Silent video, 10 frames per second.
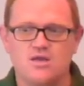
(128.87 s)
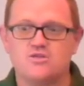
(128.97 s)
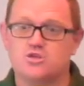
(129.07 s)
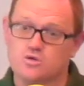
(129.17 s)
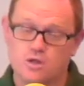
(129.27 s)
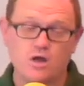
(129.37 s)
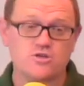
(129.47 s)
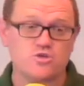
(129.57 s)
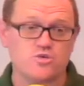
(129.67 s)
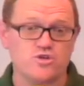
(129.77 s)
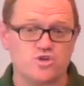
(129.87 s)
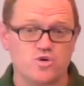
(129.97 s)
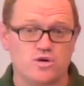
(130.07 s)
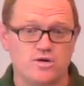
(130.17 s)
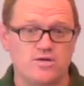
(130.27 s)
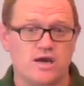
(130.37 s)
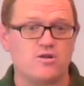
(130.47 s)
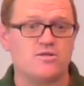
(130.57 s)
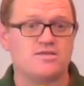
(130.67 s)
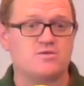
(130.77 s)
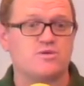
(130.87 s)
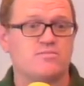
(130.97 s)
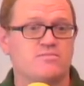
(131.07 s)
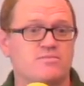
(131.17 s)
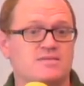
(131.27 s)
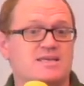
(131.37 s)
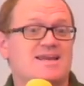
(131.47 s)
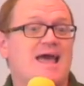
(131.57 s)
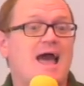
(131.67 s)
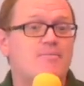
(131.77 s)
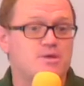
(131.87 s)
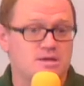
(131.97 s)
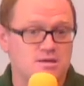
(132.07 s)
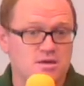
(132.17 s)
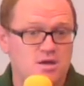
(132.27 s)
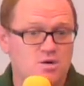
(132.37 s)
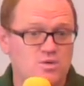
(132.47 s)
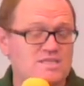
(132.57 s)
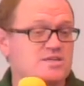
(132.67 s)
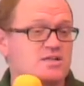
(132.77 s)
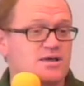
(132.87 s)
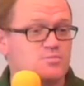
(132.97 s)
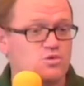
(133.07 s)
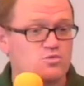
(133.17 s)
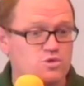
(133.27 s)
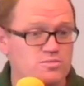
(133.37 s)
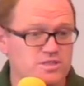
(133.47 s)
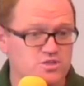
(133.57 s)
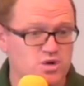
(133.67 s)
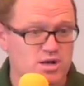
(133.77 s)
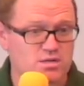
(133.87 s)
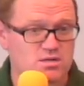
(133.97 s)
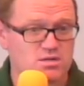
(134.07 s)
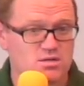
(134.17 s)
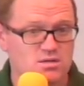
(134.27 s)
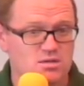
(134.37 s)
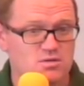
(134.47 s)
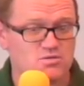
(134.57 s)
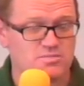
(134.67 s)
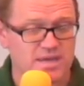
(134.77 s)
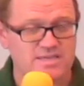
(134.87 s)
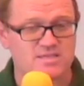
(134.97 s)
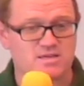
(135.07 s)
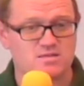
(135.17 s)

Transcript: So long story short, not only did it happen, we still had more room in the truck. It was amazing.